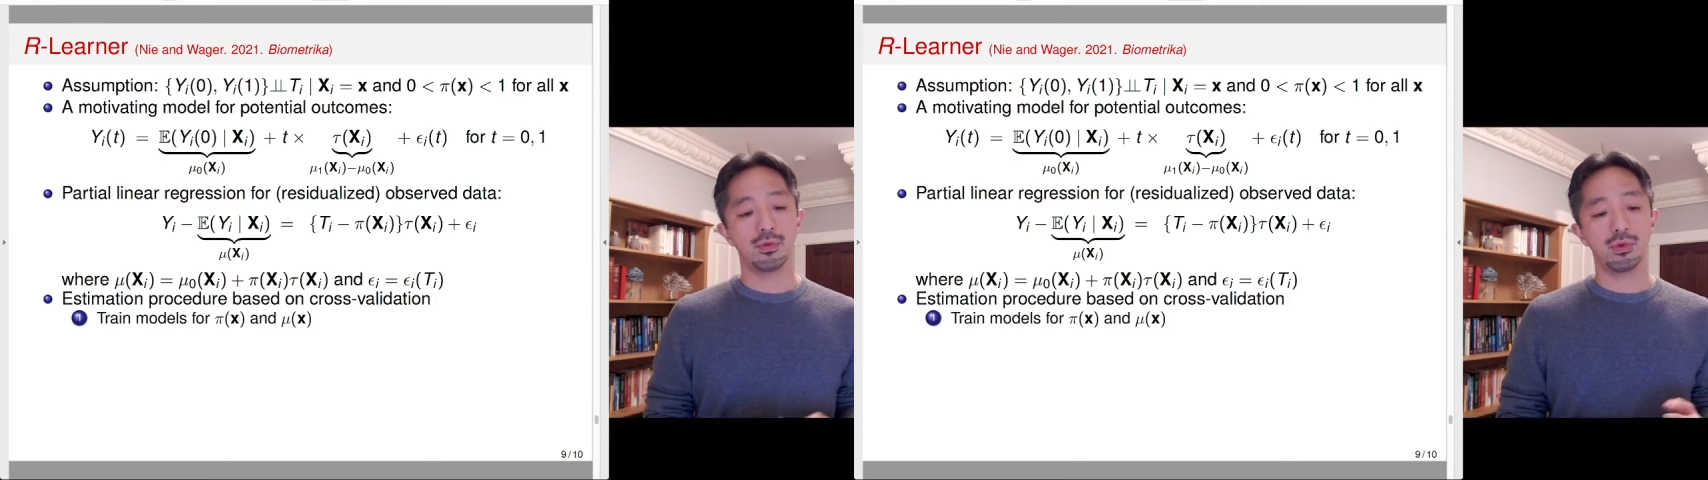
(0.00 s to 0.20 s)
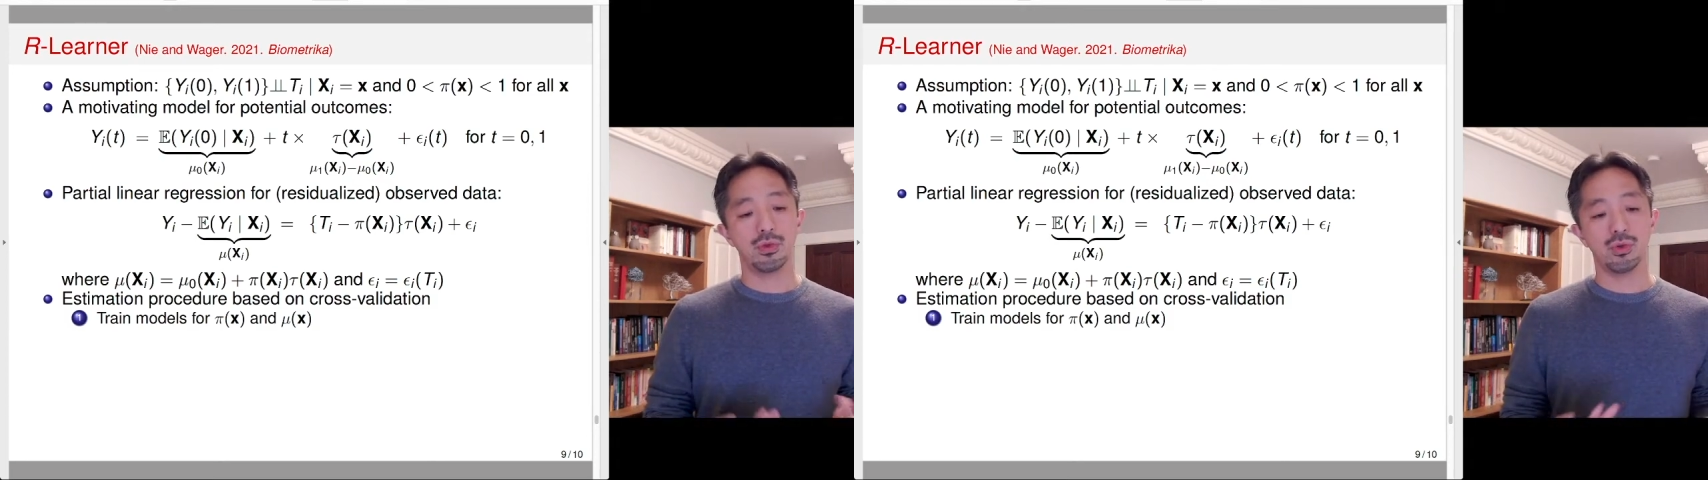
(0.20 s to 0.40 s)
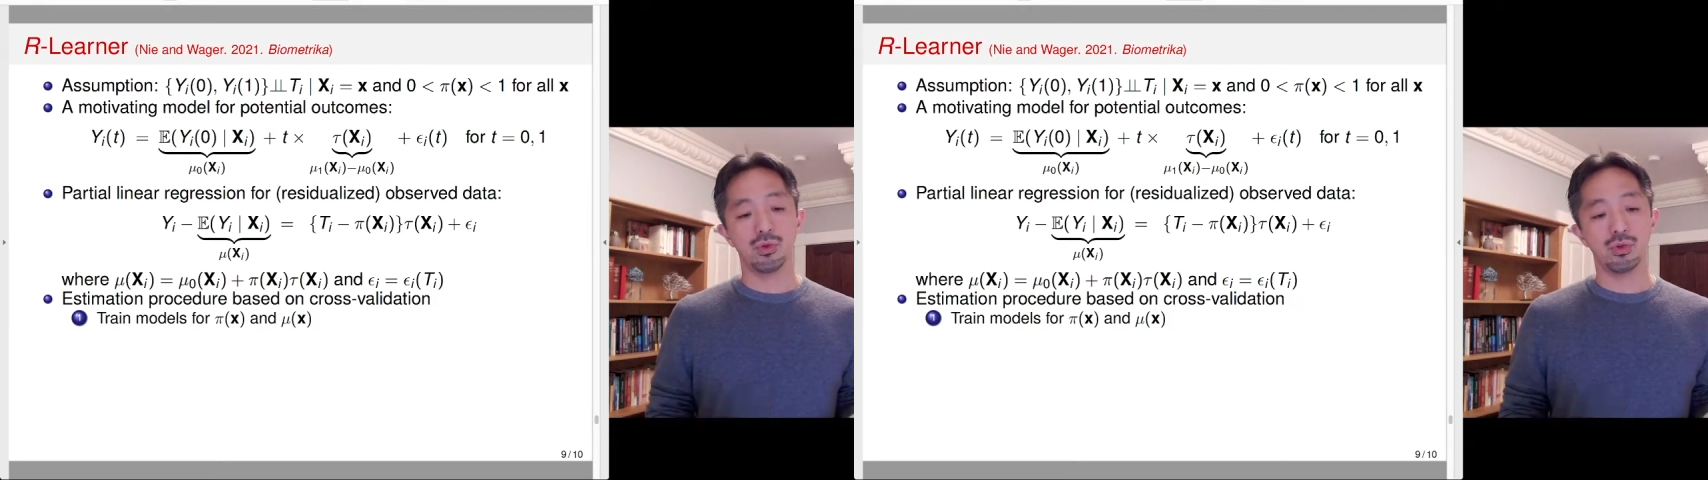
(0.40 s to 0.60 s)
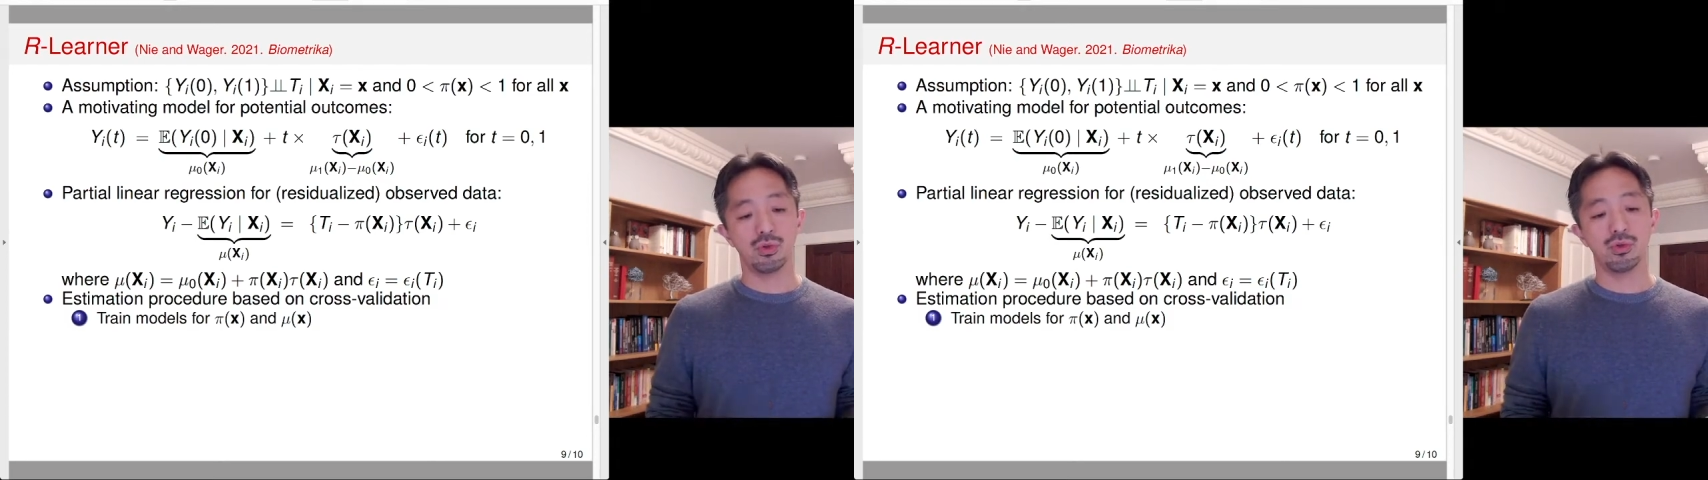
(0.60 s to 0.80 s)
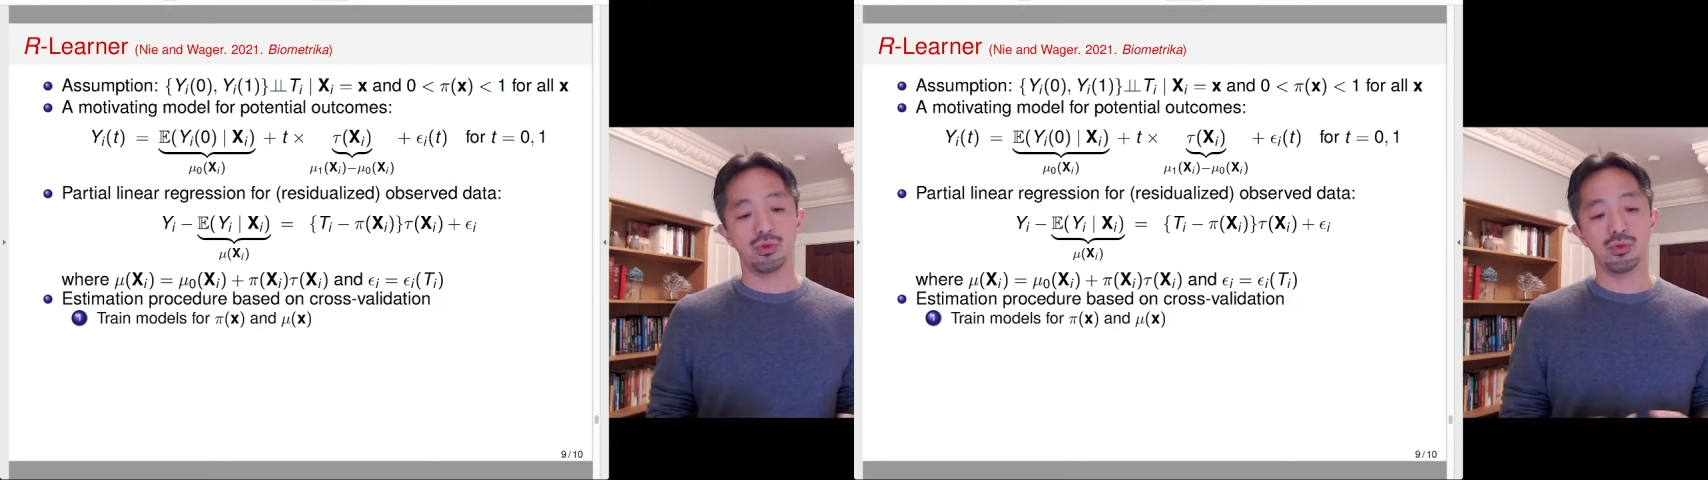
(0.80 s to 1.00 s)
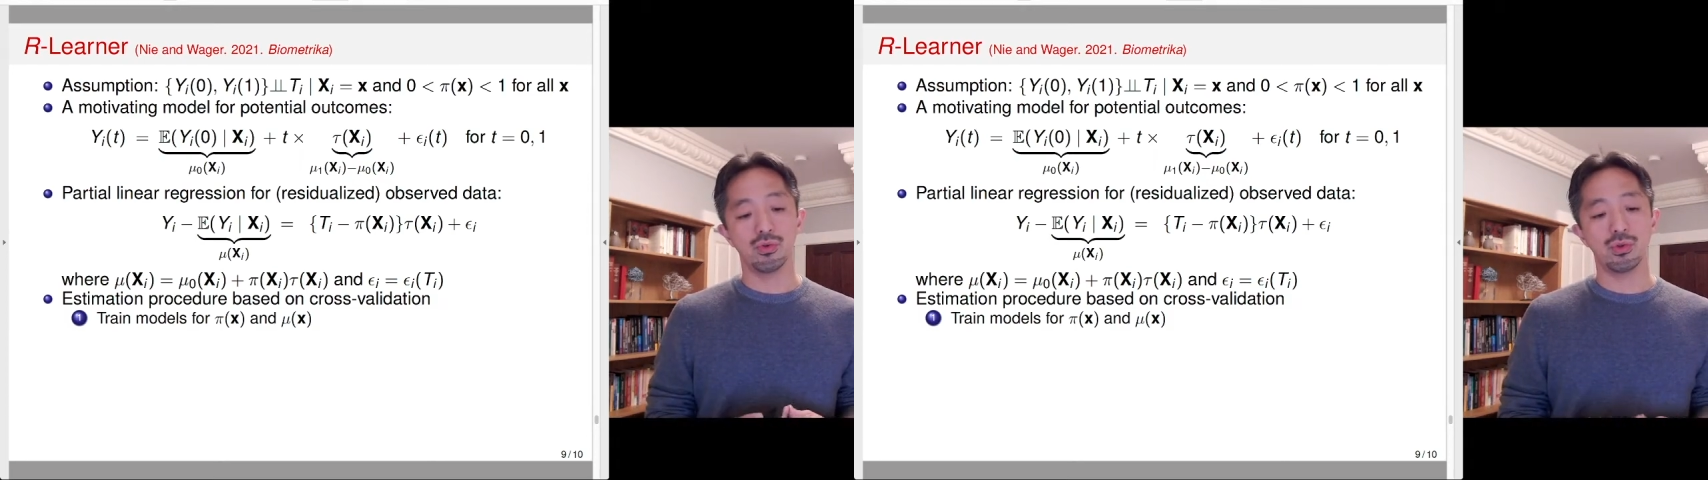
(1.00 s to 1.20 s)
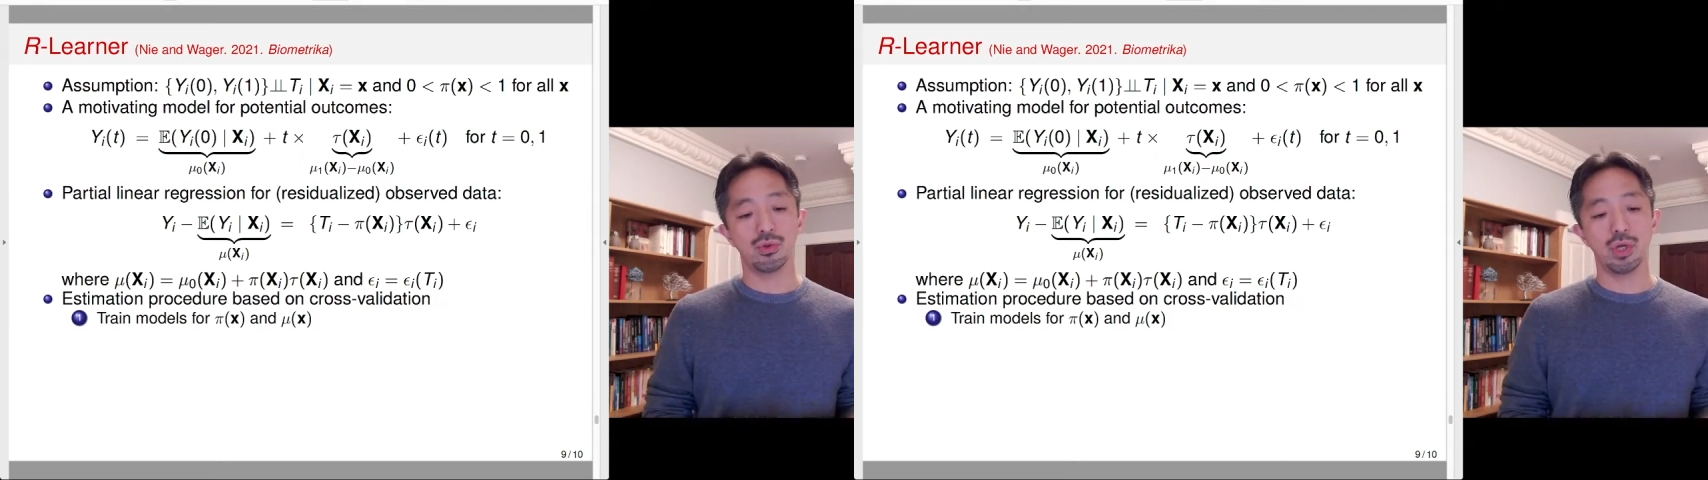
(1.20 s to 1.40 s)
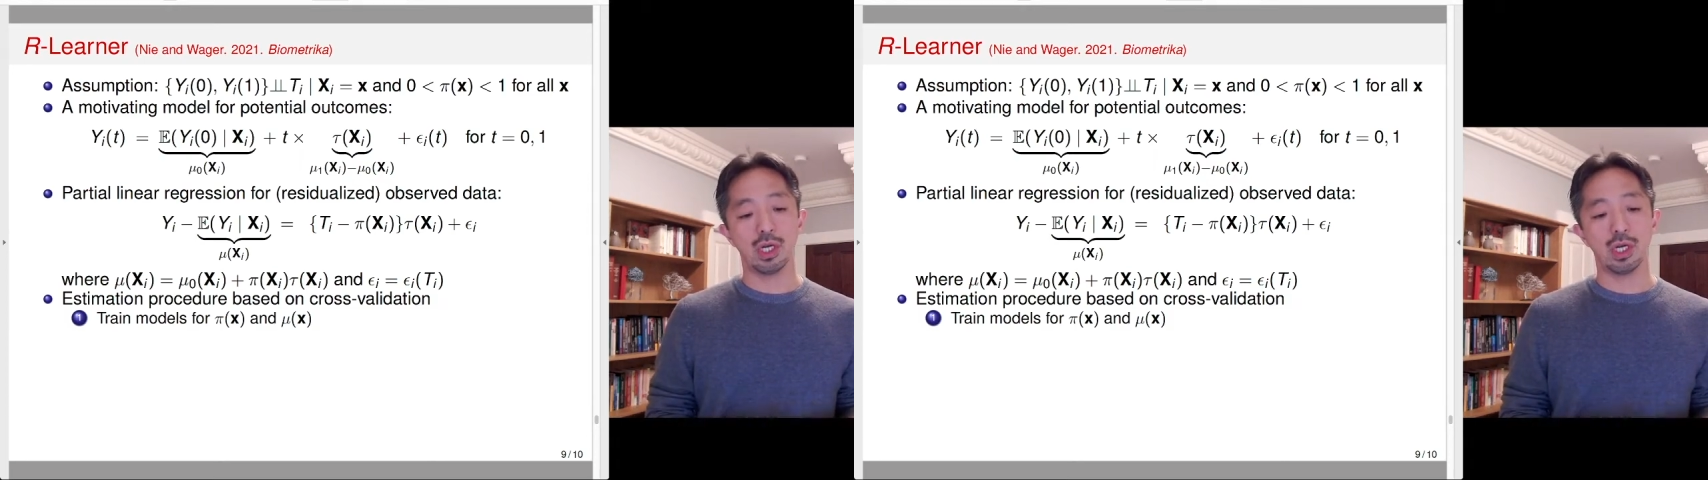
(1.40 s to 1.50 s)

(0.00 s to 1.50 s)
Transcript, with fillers: to, to, to